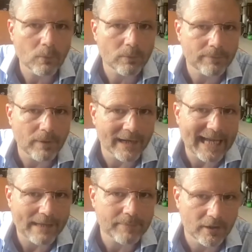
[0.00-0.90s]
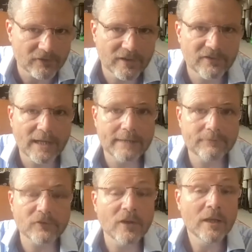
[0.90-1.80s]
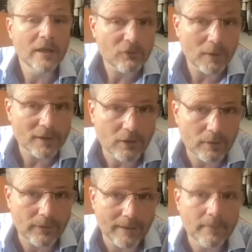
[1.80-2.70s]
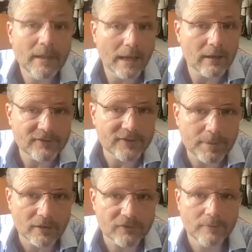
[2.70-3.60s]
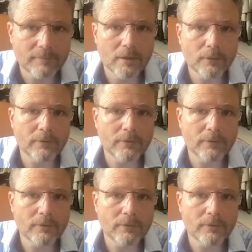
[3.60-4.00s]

I can pass these A levels. So I took them, and I did pass them both.